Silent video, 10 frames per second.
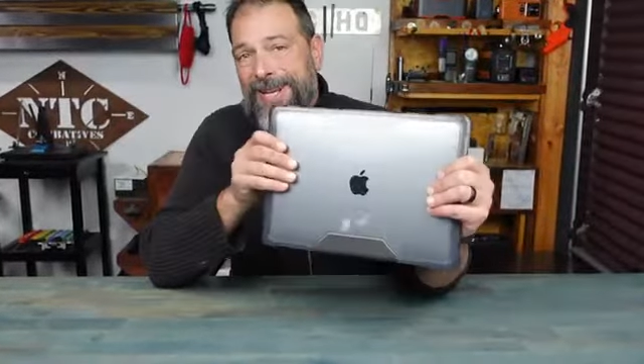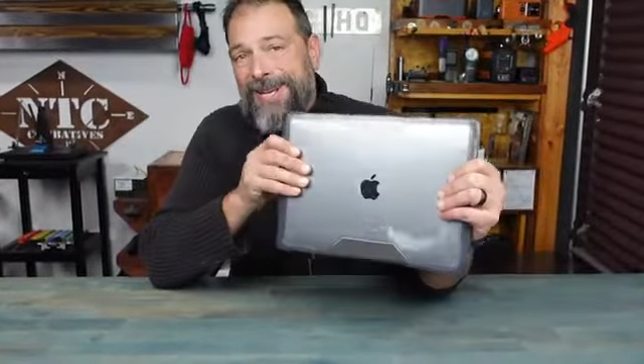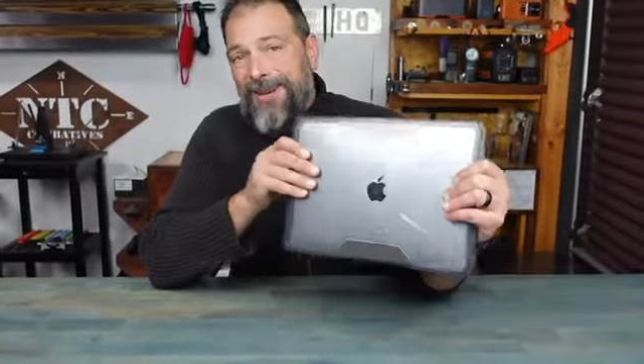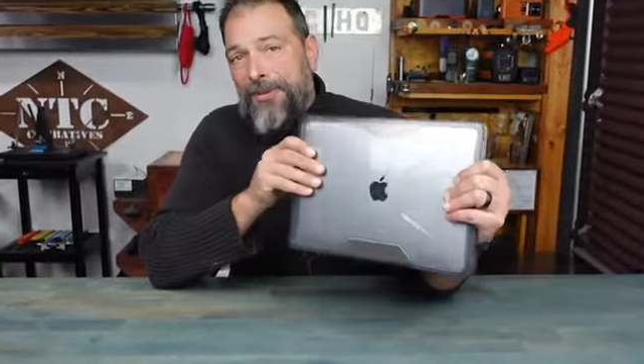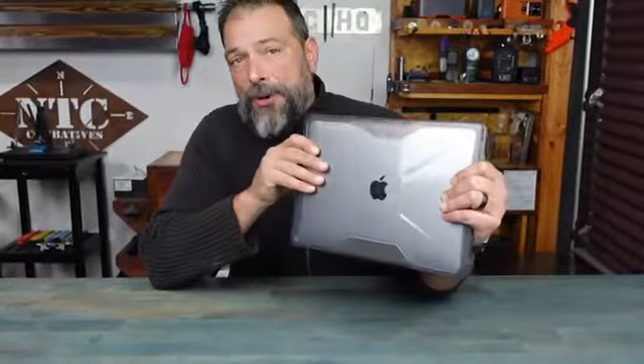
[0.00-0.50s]

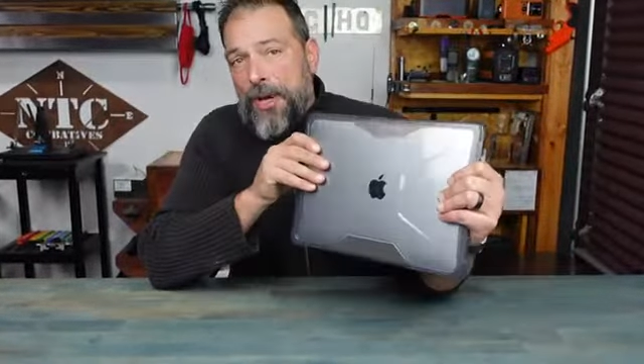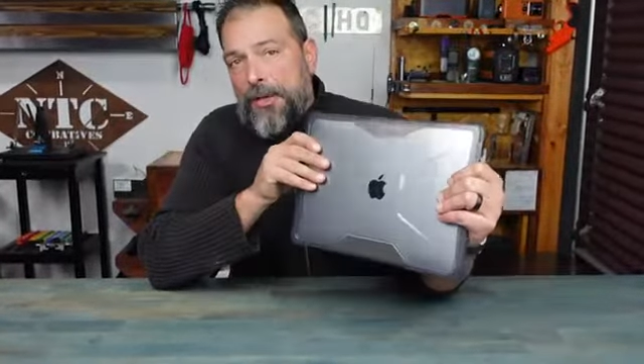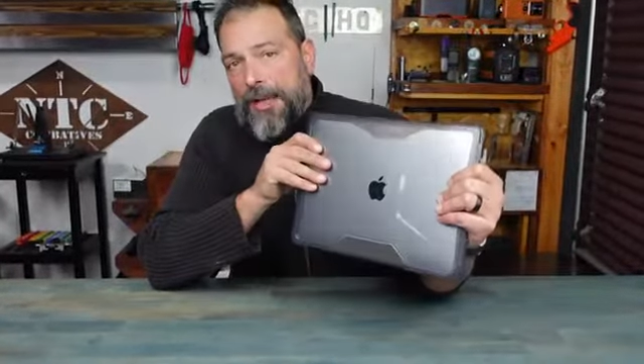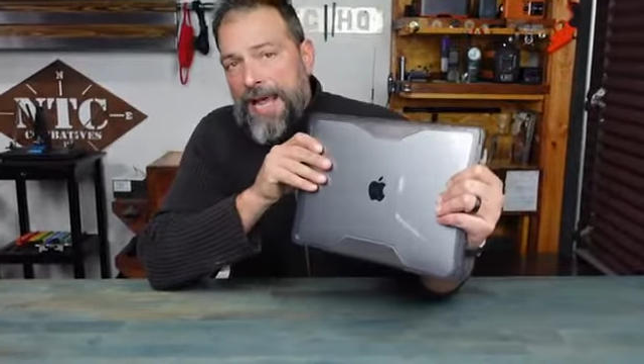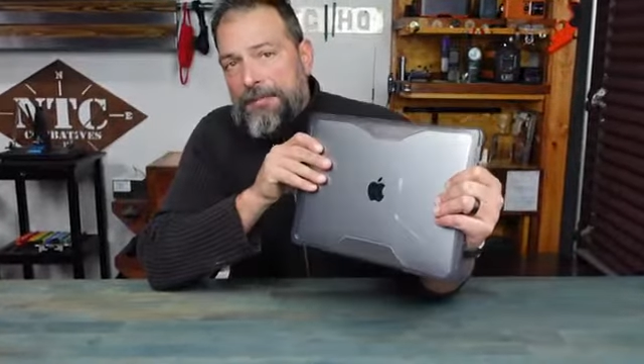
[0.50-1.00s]
any other
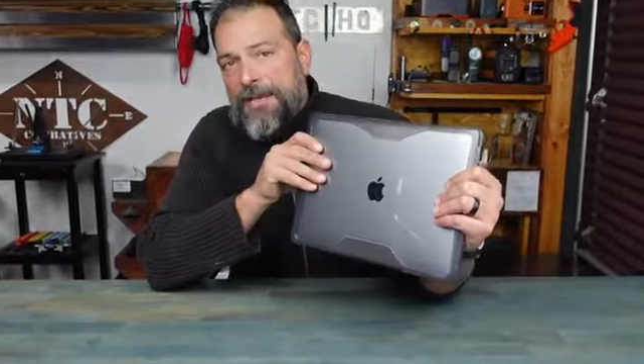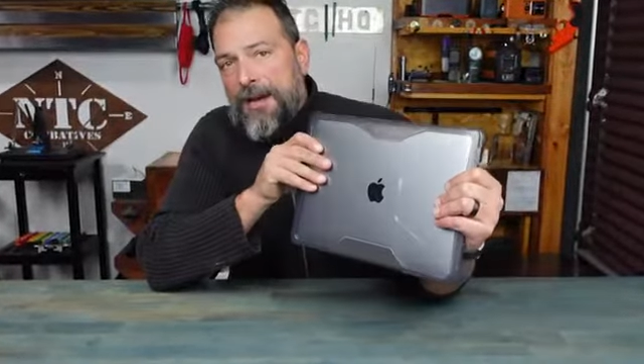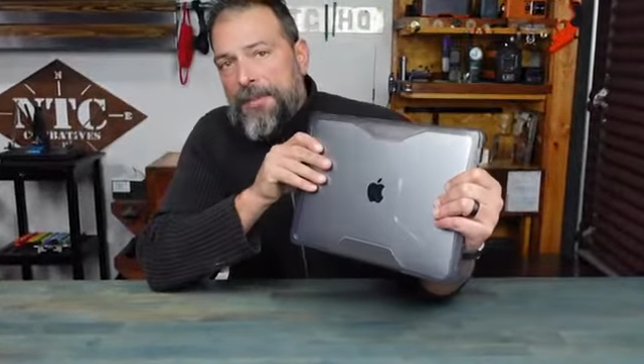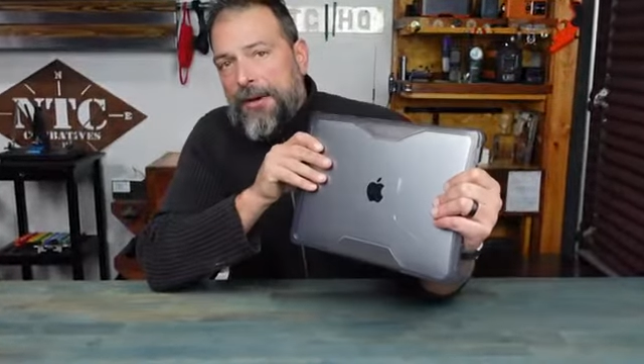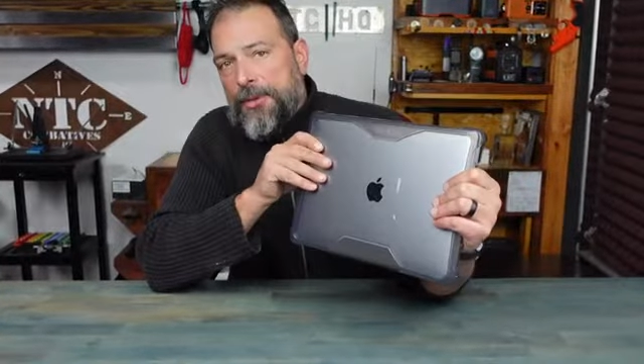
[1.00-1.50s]

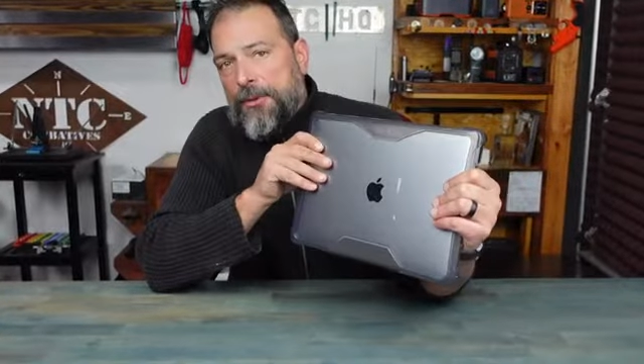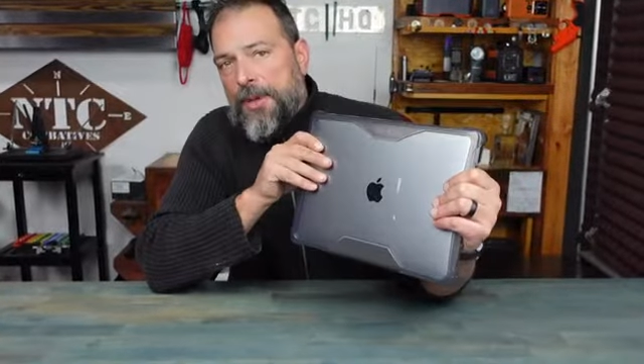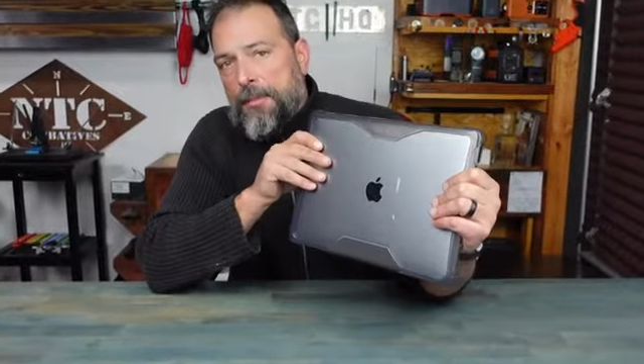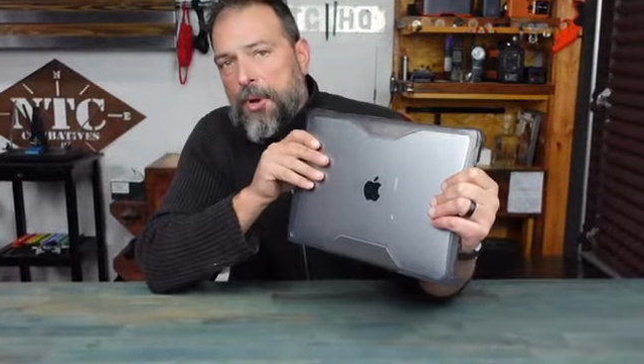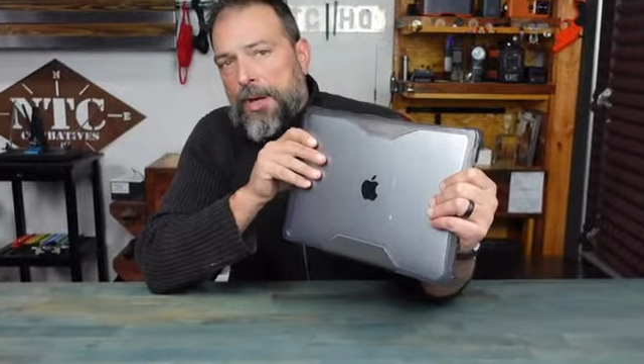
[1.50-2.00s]
laptop out there on
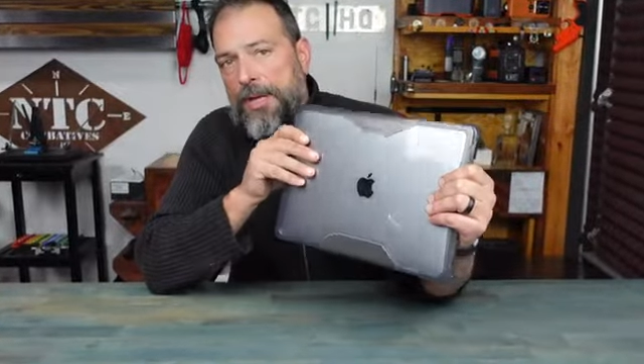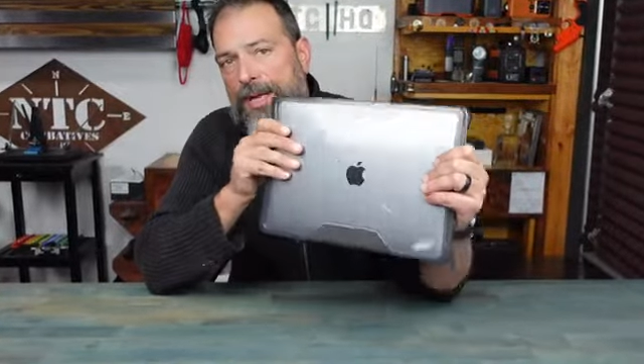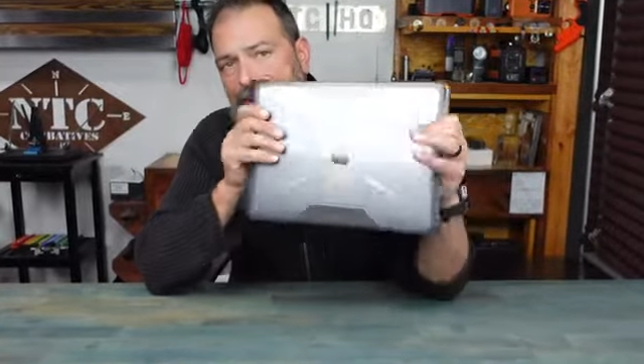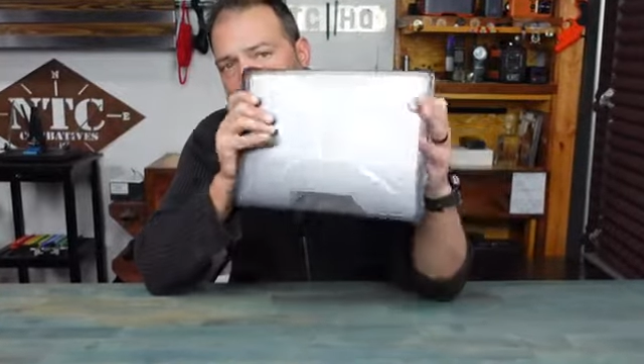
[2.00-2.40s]
the market,